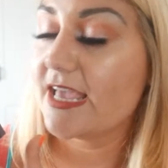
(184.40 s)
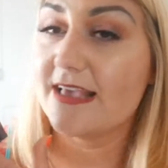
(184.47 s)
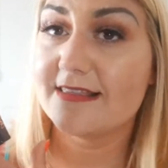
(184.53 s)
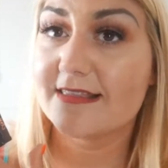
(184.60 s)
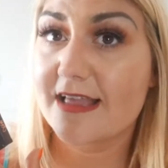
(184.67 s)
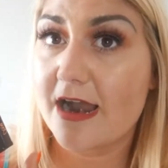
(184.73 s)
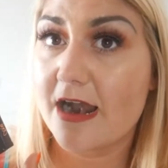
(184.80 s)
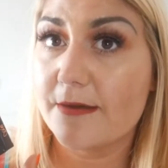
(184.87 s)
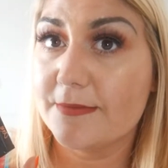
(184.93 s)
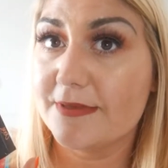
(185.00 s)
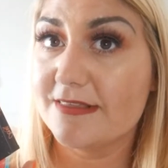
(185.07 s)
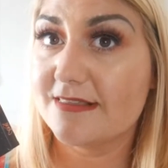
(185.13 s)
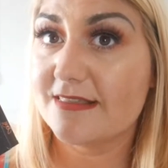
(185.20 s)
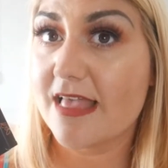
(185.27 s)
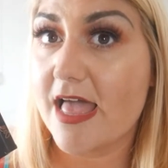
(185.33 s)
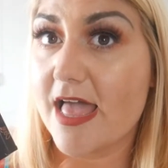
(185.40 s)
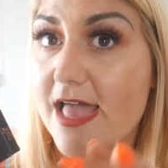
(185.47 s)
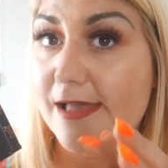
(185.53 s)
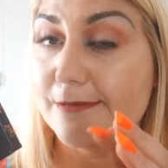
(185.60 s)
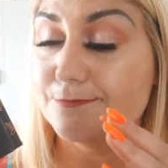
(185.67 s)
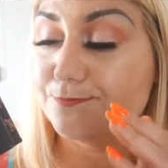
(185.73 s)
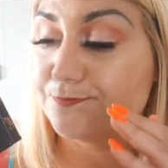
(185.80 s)
has Carmi's
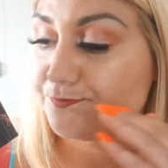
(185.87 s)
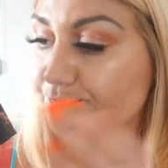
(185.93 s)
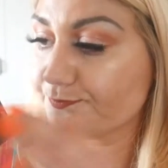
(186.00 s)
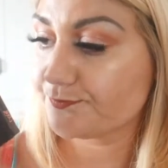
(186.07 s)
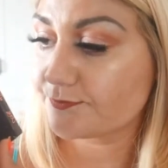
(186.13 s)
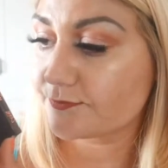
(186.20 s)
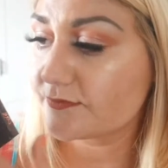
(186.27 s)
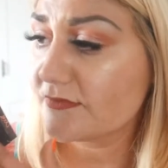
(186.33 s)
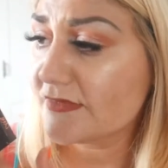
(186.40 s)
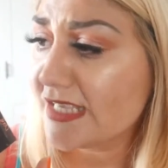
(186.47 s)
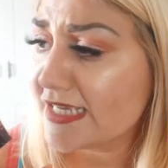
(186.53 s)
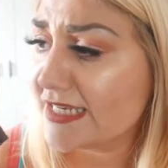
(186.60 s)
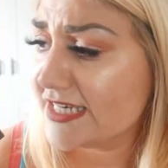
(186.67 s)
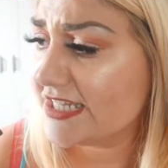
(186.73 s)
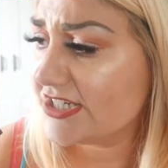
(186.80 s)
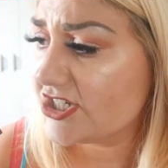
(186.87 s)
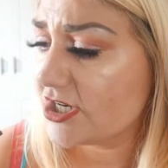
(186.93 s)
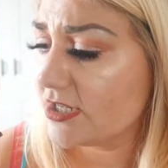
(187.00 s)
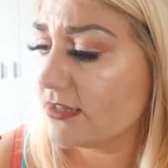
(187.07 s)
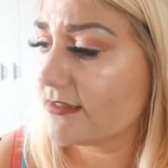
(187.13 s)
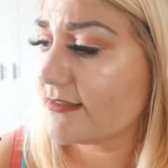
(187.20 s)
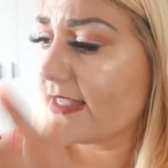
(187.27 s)

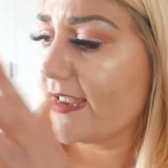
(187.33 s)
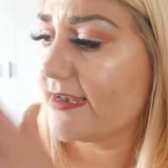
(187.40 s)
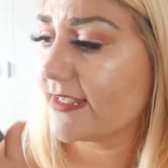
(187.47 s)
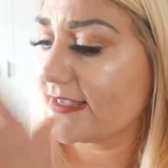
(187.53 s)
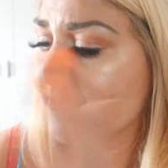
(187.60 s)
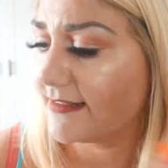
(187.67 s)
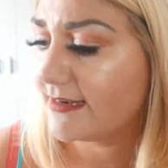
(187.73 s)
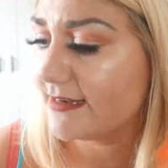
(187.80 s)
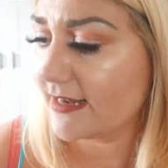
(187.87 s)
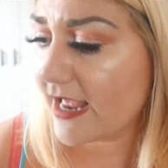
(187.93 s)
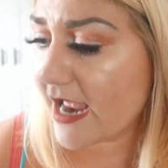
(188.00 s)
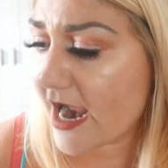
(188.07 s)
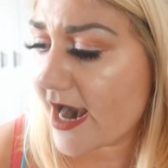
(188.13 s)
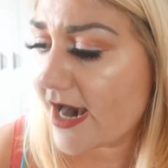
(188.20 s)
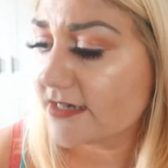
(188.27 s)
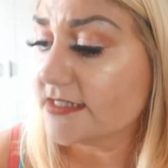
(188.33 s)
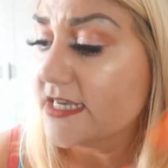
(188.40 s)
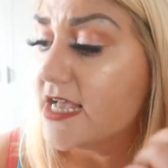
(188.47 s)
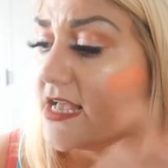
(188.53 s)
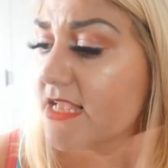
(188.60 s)
initials and it has a little heart.